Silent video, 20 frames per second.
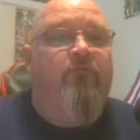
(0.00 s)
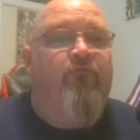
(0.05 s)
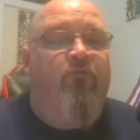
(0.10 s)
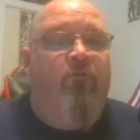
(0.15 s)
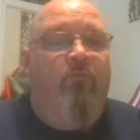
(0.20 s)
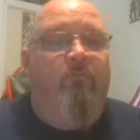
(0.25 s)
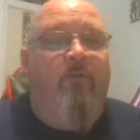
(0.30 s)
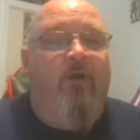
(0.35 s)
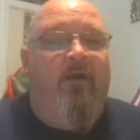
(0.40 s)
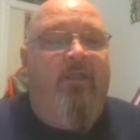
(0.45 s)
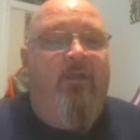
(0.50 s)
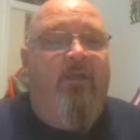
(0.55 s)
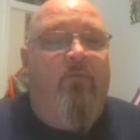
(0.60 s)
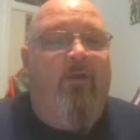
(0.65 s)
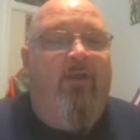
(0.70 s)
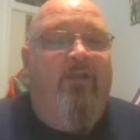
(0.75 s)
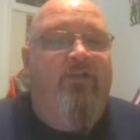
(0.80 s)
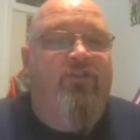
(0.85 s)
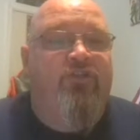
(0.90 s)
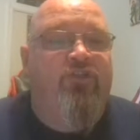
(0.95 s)
for Monkey
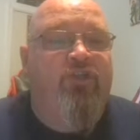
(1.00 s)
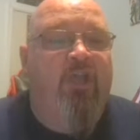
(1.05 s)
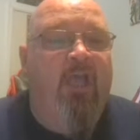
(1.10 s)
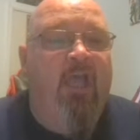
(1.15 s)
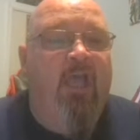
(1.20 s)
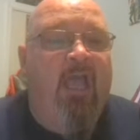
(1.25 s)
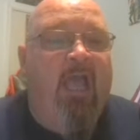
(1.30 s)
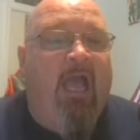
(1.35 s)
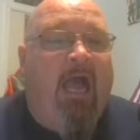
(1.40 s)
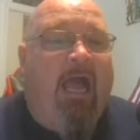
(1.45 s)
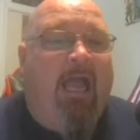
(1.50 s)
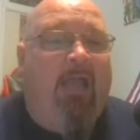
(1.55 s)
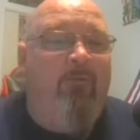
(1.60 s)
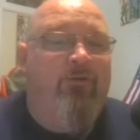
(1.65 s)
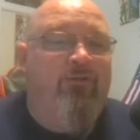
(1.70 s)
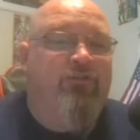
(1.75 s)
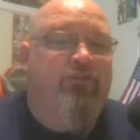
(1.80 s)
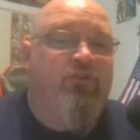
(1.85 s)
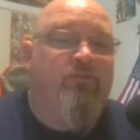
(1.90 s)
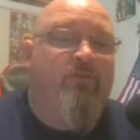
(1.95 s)
Wrench. I
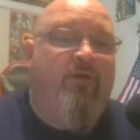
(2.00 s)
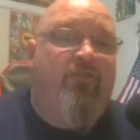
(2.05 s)
would assume a